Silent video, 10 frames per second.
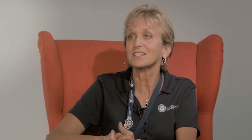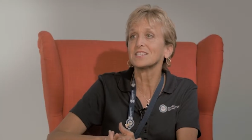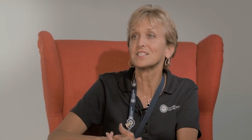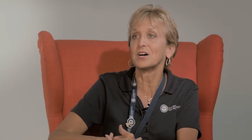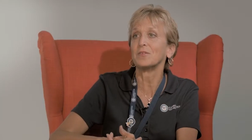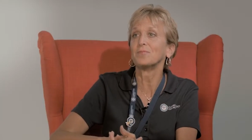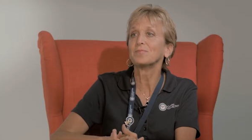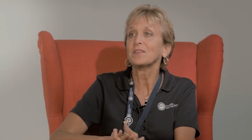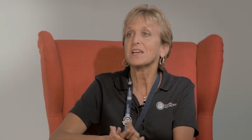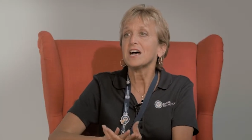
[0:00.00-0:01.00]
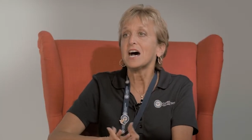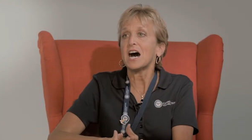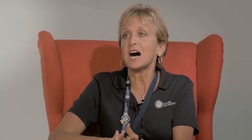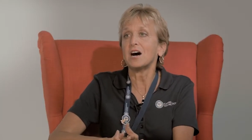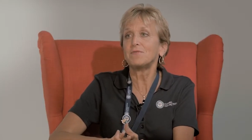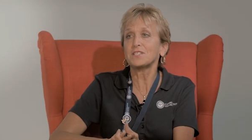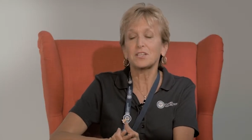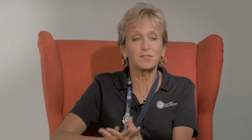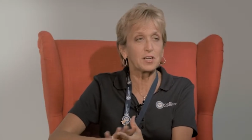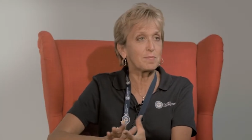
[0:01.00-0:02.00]
So,
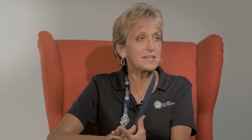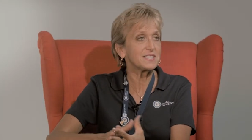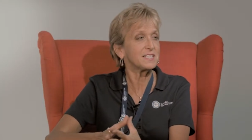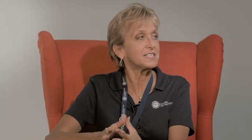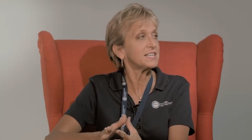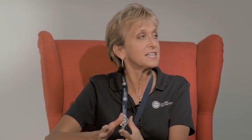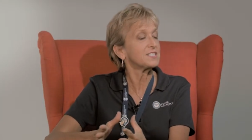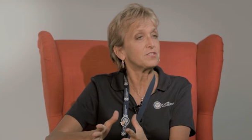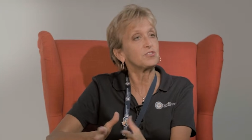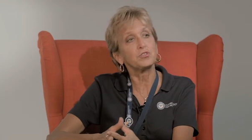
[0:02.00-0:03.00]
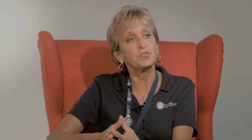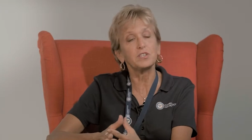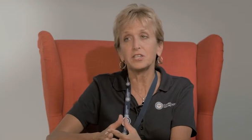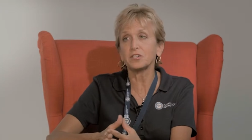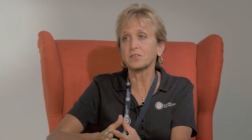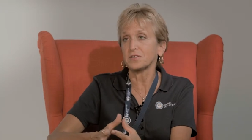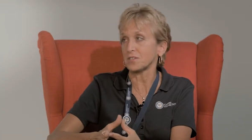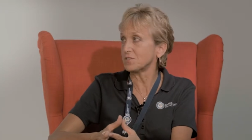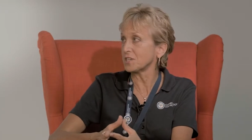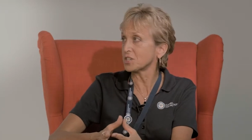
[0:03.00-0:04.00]
physical therapy assisting is a 2-year
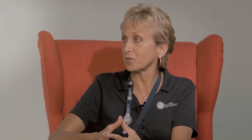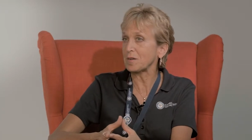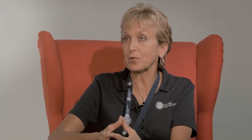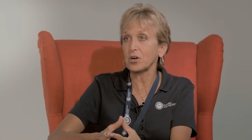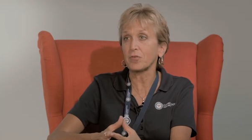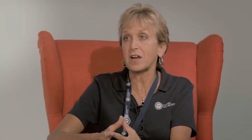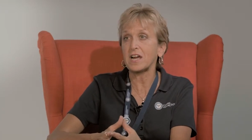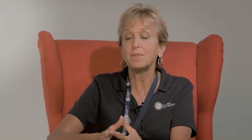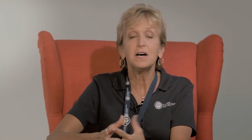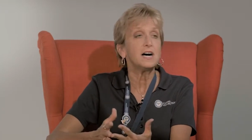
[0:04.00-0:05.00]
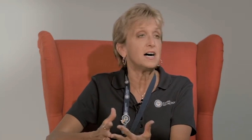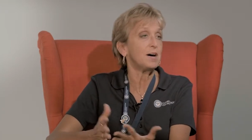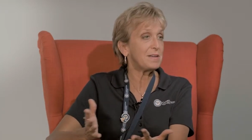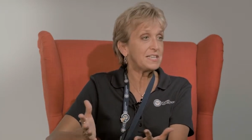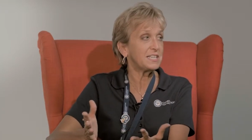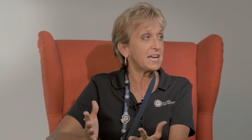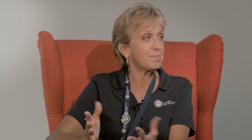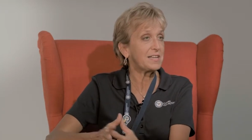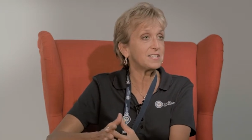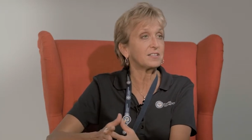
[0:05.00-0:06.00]
associate degree program. A PTA
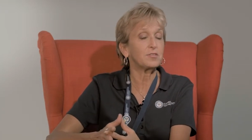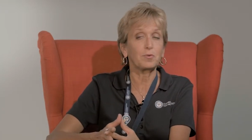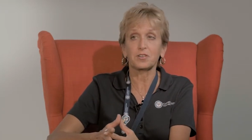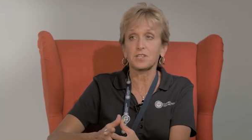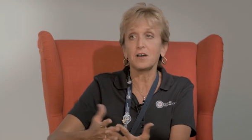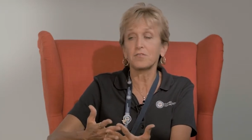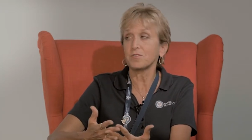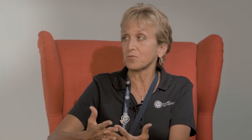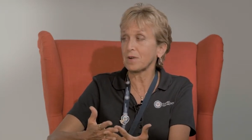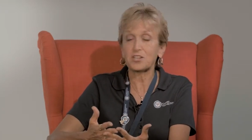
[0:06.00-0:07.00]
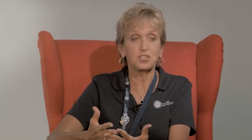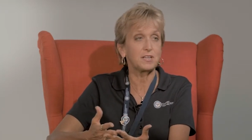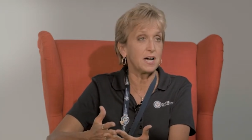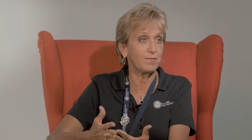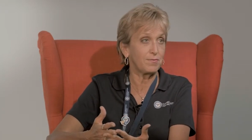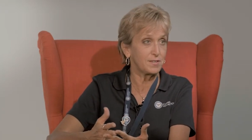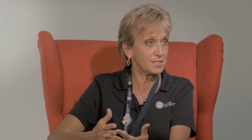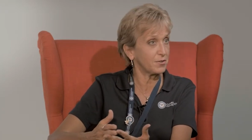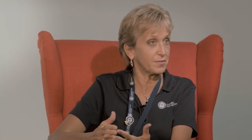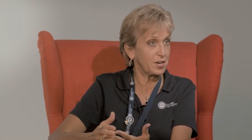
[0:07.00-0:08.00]
basically works under the direction of a
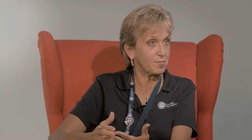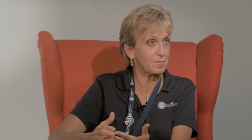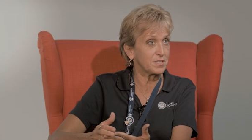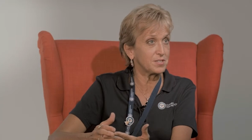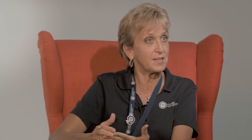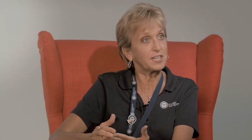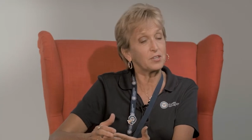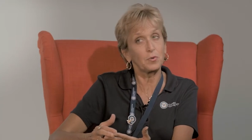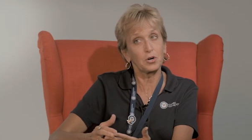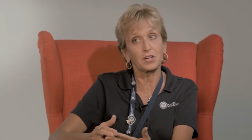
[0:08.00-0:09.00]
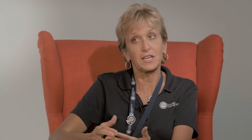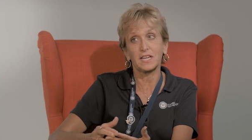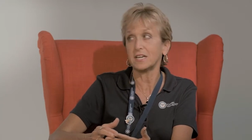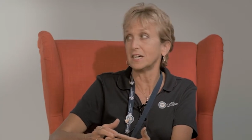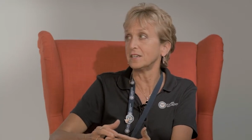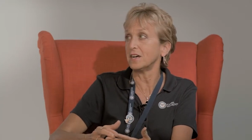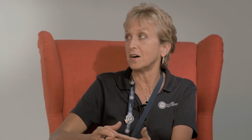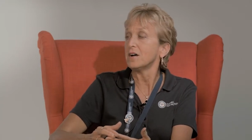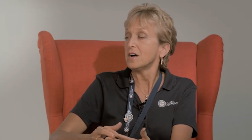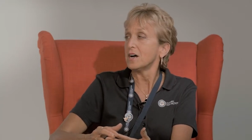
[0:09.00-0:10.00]
physical therapist, so they can work in
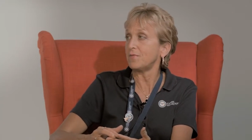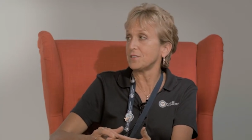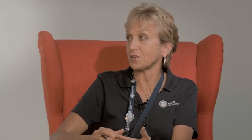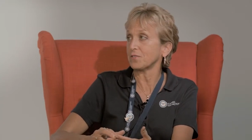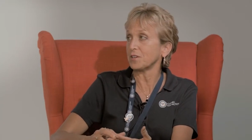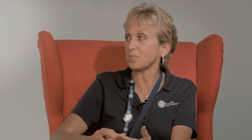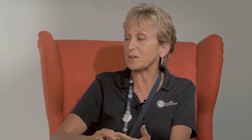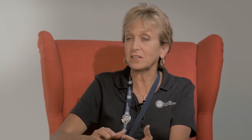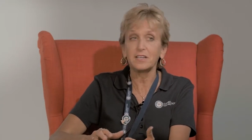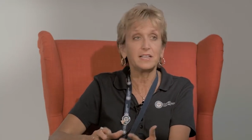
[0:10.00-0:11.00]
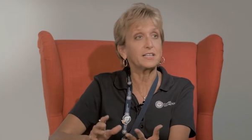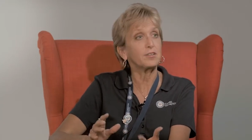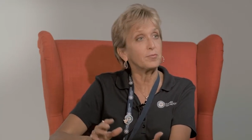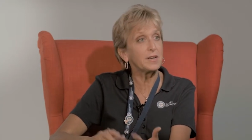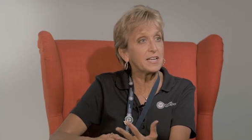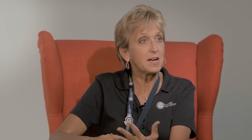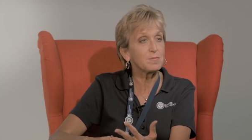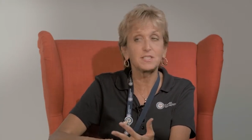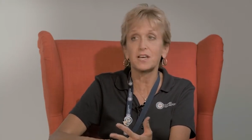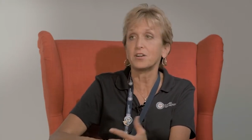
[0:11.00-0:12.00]
a physical therapy clinic, rehab
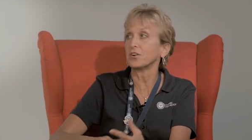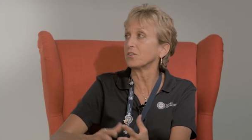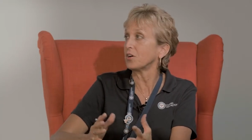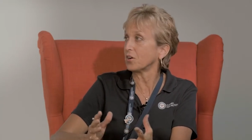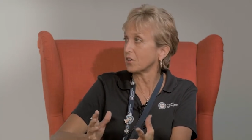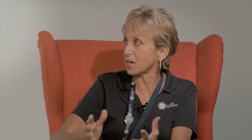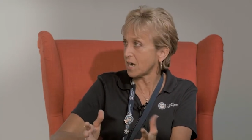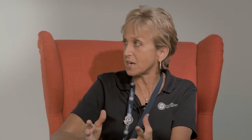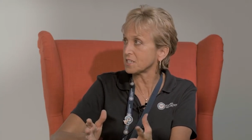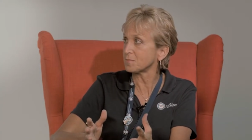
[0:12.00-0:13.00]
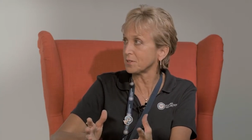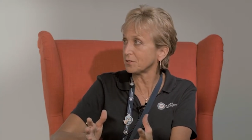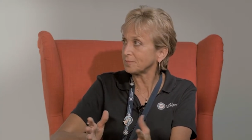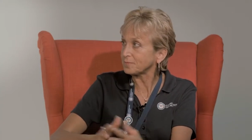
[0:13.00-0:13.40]
center, or a hospital.